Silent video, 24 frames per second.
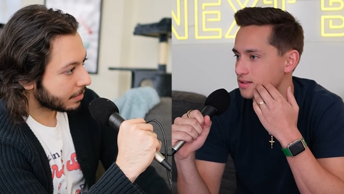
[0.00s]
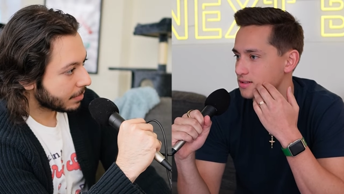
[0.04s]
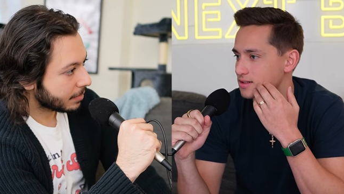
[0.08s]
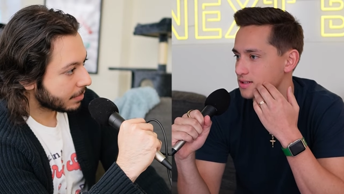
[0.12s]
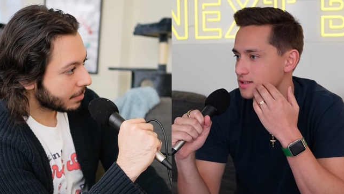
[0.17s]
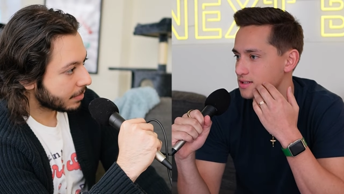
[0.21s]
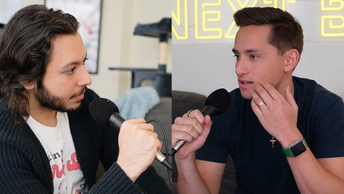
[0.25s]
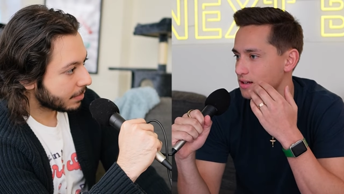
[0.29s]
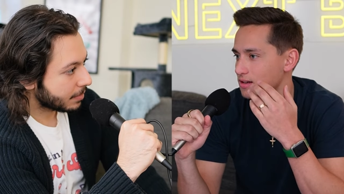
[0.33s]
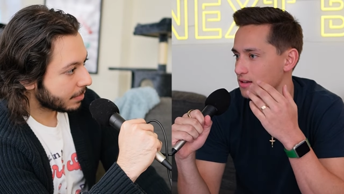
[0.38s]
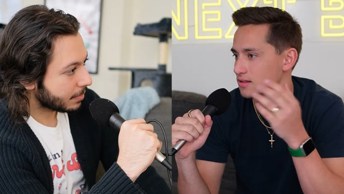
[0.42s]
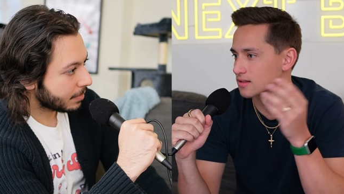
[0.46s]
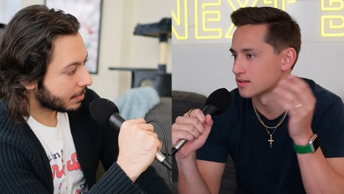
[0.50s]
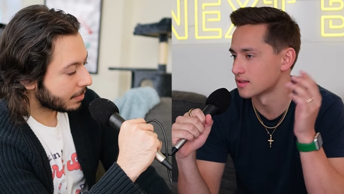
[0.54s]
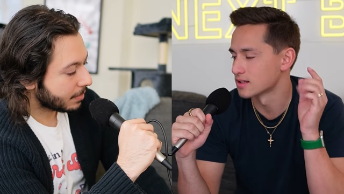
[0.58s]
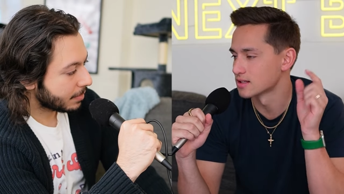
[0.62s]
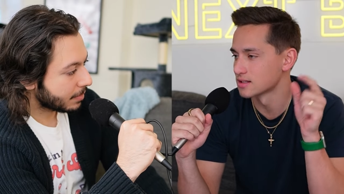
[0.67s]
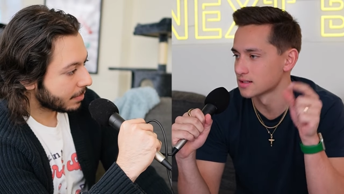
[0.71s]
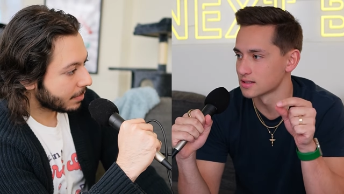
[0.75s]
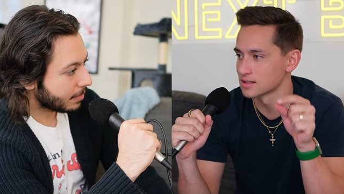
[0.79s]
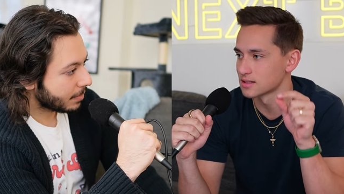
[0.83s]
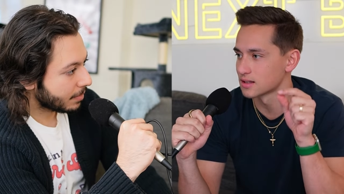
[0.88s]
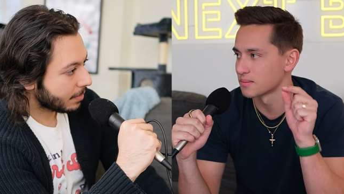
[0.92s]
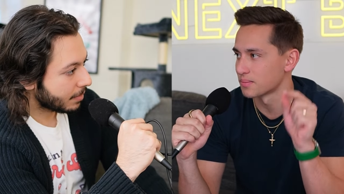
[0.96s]
Speaker 1: to say
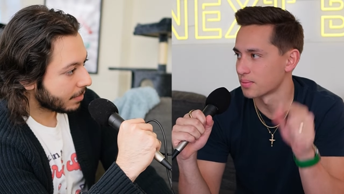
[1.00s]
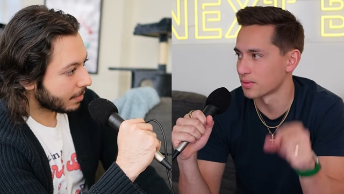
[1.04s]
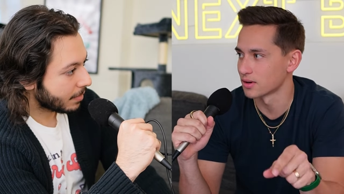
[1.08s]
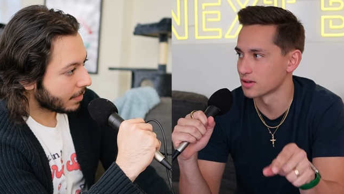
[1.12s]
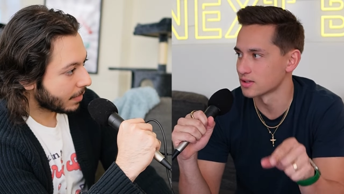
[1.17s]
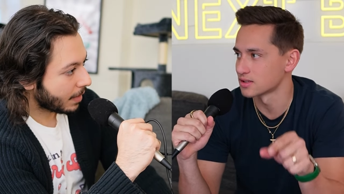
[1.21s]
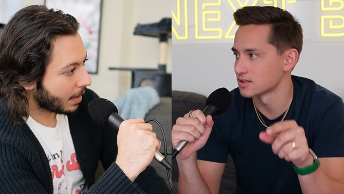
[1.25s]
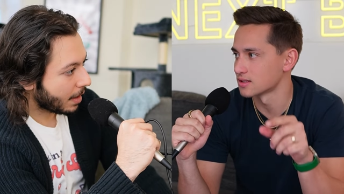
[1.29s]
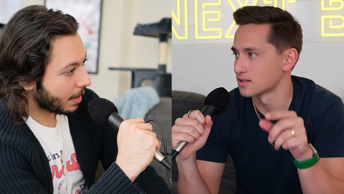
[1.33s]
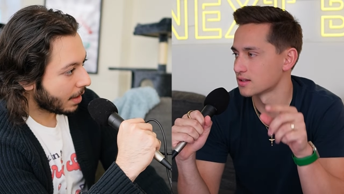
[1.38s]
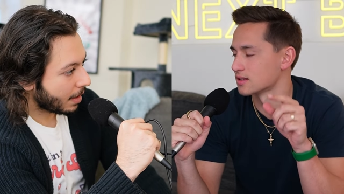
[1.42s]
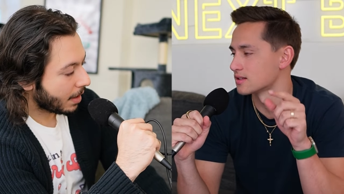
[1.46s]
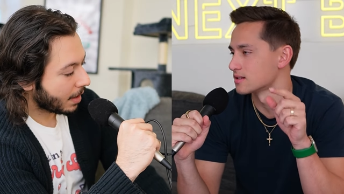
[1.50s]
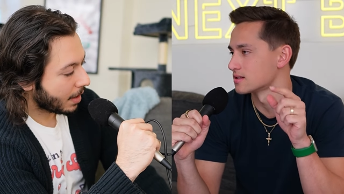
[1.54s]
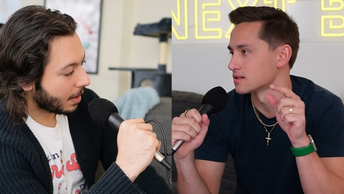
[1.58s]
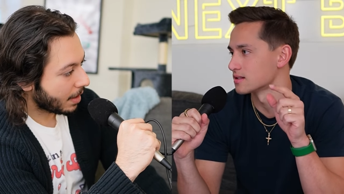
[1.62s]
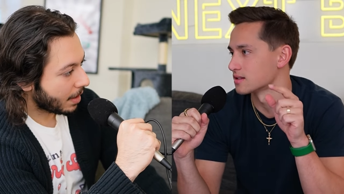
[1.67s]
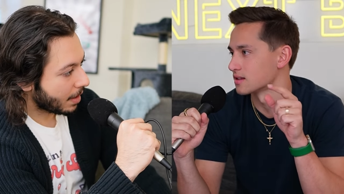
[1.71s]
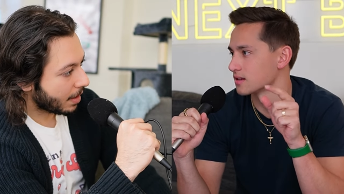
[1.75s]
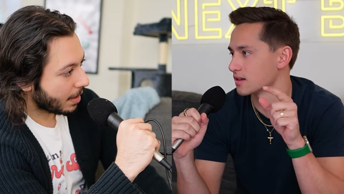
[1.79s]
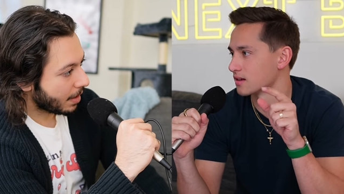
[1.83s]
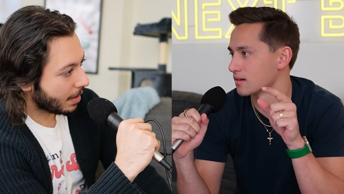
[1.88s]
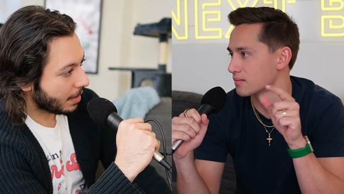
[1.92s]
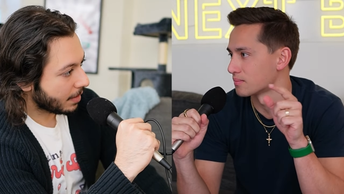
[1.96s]
this is the person this is
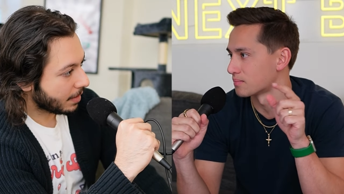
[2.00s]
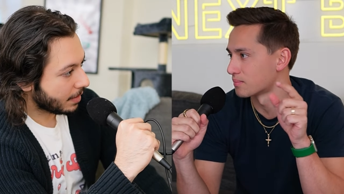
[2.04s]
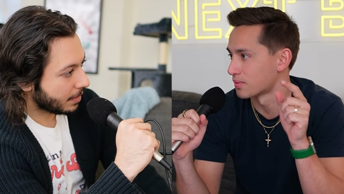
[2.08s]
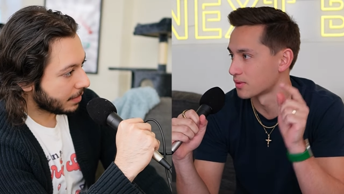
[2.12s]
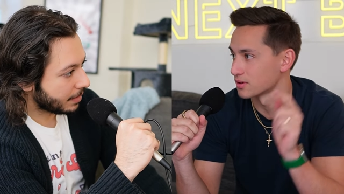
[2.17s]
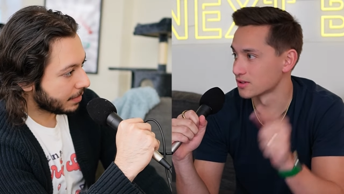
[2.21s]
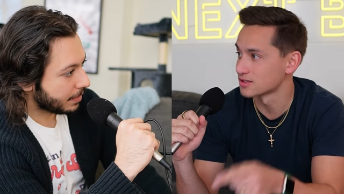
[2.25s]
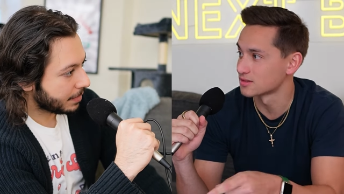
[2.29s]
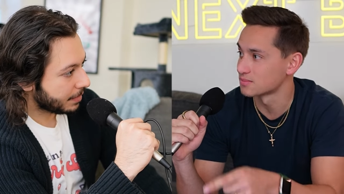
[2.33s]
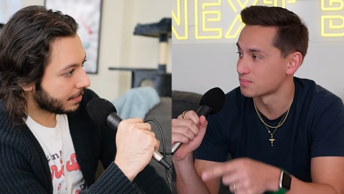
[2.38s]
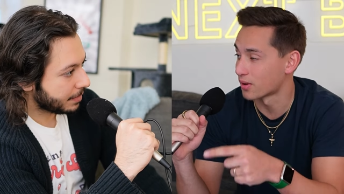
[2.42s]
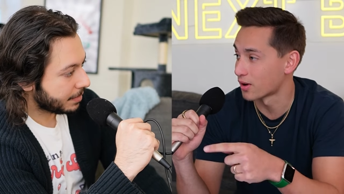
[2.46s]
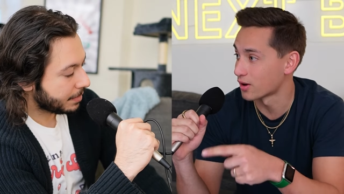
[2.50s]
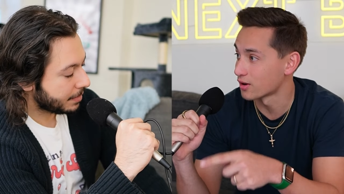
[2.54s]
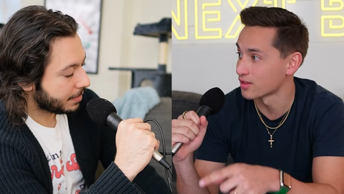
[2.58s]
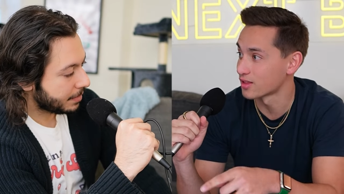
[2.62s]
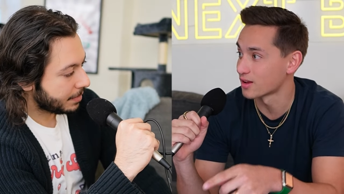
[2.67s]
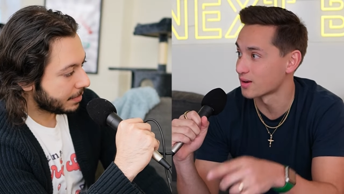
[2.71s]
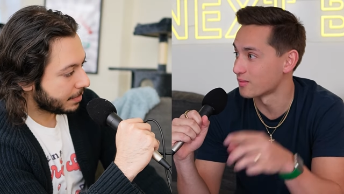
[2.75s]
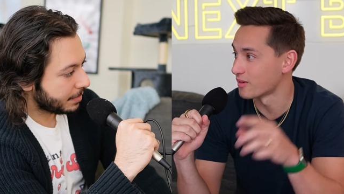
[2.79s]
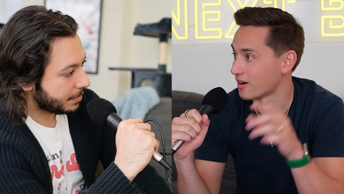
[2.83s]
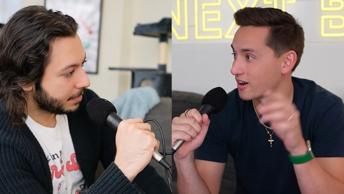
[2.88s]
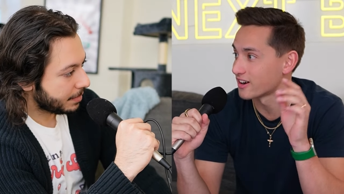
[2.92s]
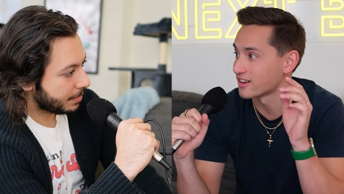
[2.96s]
the pers- part of
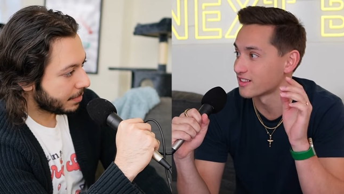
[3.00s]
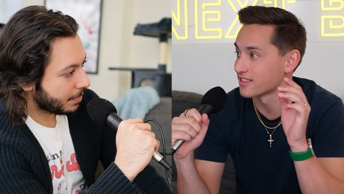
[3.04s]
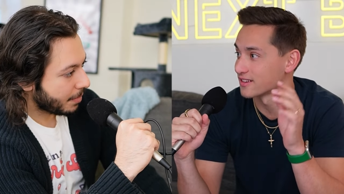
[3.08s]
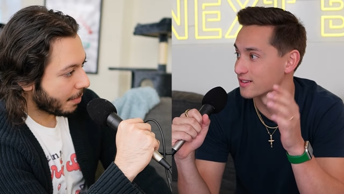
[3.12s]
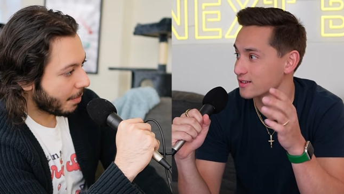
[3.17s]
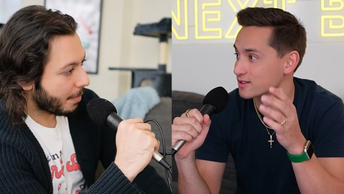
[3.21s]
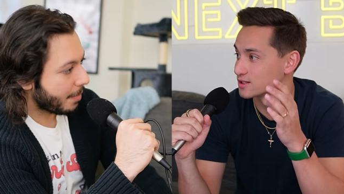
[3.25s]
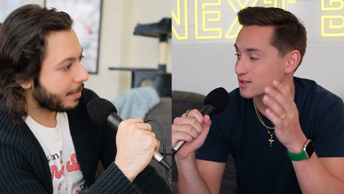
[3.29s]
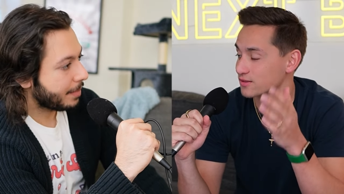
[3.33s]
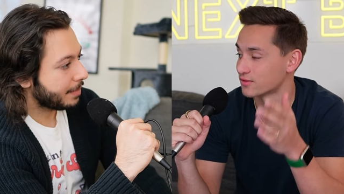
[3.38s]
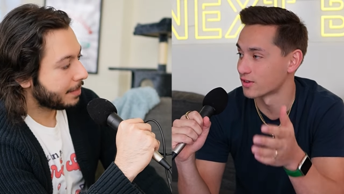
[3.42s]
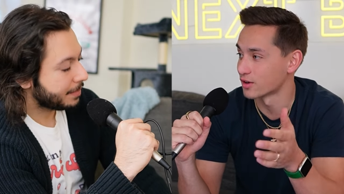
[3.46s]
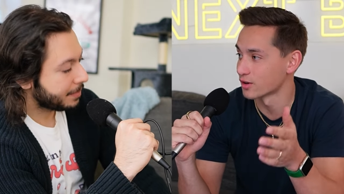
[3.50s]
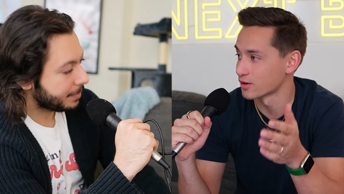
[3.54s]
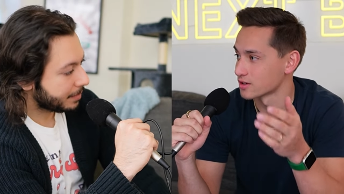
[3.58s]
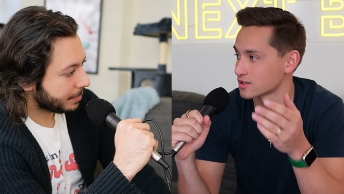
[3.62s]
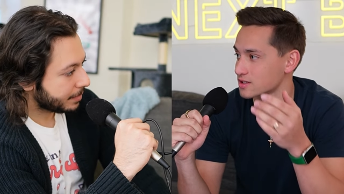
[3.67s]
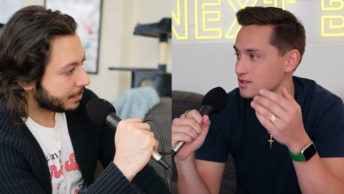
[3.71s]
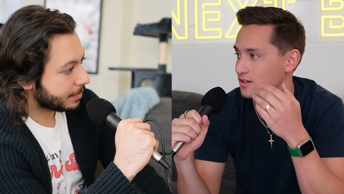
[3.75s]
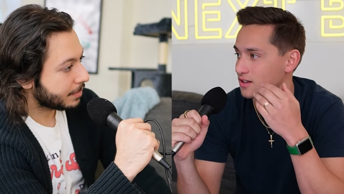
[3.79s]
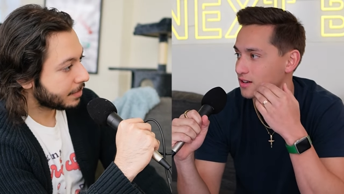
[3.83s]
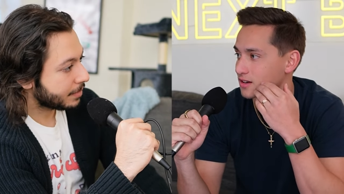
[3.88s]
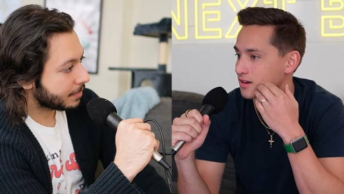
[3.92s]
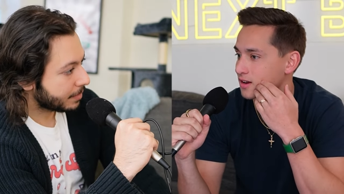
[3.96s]
their body that you should
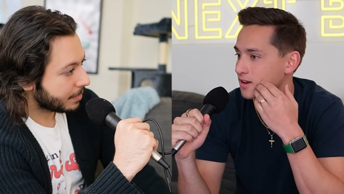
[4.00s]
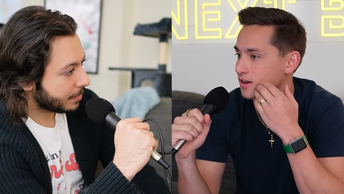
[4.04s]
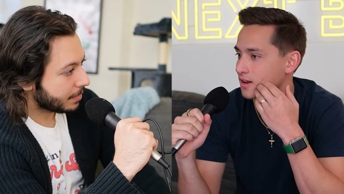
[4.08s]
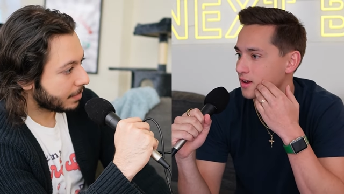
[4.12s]
focus on